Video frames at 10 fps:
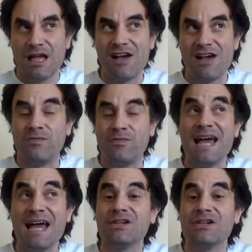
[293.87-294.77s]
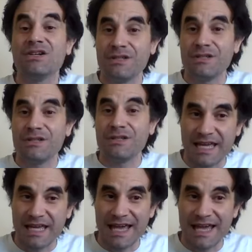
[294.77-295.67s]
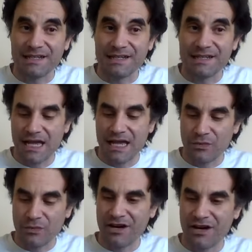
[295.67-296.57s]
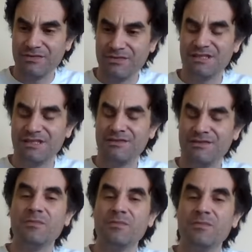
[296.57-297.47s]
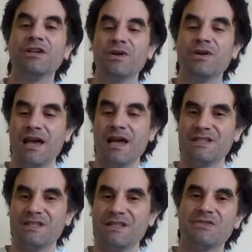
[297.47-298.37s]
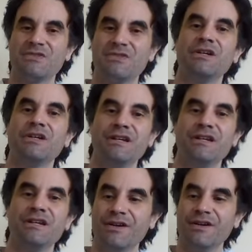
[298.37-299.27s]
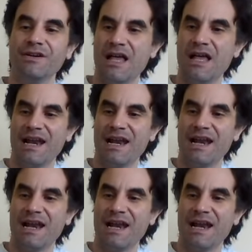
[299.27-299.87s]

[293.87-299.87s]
have entered the canon, and we are familiar with them to some degree or another, and that